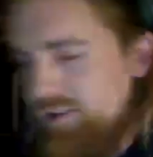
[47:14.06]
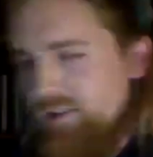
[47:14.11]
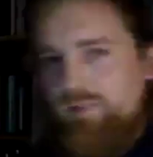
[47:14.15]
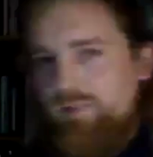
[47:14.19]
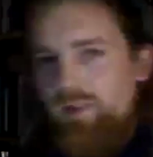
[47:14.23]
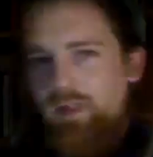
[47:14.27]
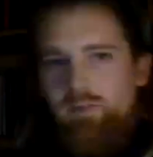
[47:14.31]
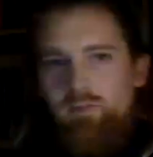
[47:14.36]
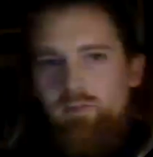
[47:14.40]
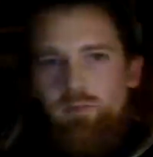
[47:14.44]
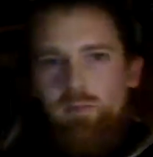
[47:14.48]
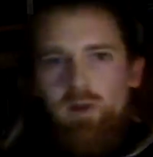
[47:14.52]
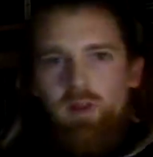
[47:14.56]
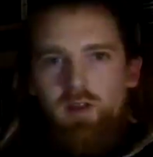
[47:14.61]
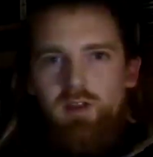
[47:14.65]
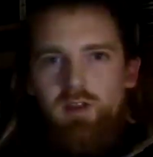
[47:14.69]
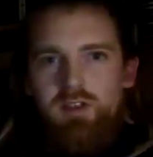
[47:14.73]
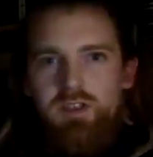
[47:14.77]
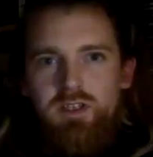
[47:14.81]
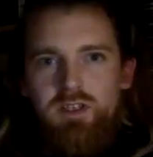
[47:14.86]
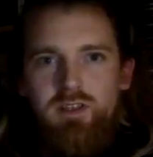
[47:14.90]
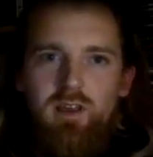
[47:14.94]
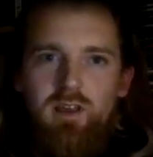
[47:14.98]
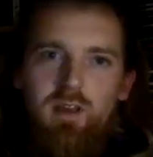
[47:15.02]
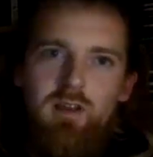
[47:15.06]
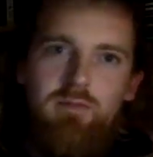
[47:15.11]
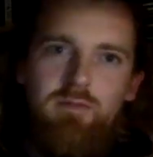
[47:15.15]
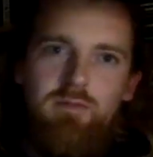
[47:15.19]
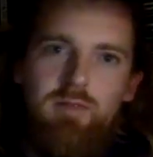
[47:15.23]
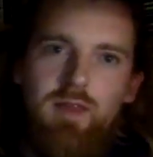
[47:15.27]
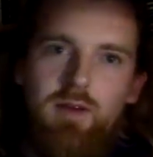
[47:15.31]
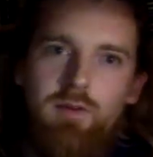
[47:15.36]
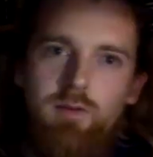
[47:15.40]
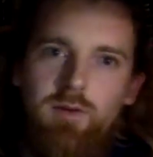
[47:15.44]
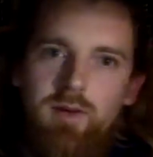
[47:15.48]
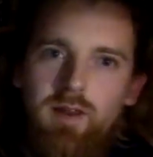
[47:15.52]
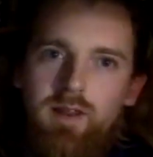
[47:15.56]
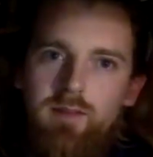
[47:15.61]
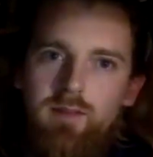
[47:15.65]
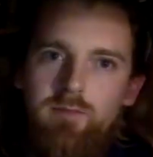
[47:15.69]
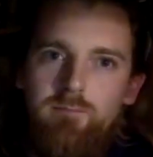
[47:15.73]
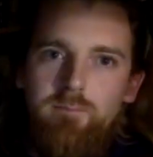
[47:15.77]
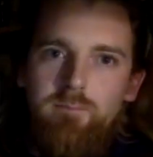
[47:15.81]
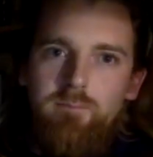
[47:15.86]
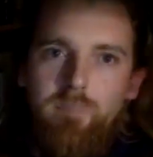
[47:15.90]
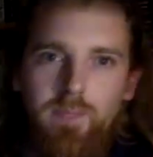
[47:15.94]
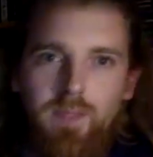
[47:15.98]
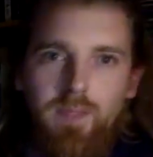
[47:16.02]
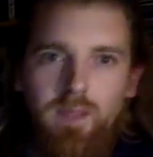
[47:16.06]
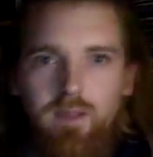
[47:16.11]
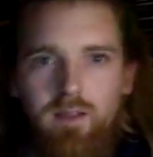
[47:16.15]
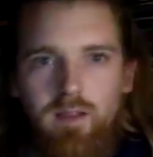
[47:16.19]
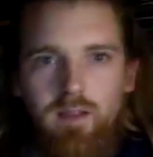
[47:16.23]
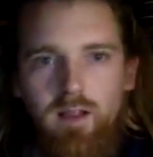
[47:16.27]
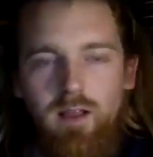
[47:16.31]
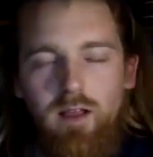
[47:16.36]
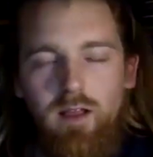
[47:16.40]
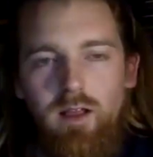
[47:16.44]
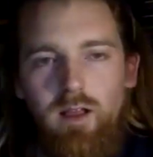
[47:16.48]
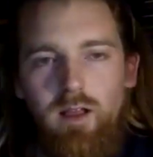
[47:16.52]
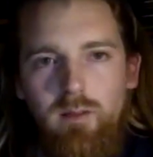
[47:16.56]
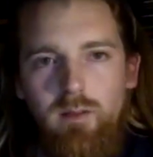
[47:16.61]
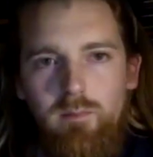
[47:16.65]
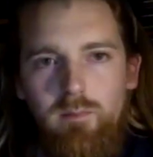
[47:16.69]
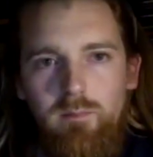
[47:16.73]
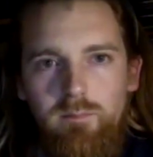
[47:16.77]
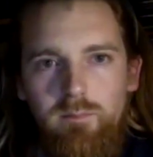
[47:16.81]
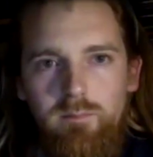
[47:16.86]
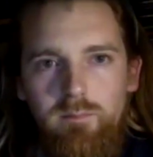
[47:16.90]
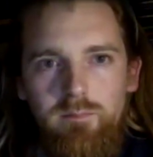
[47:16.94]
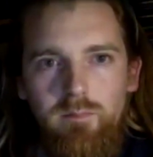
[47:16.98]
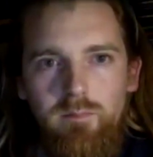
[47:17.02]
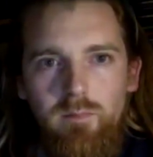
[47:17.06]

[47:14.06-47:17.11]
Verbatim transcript: of anthropology that are very um,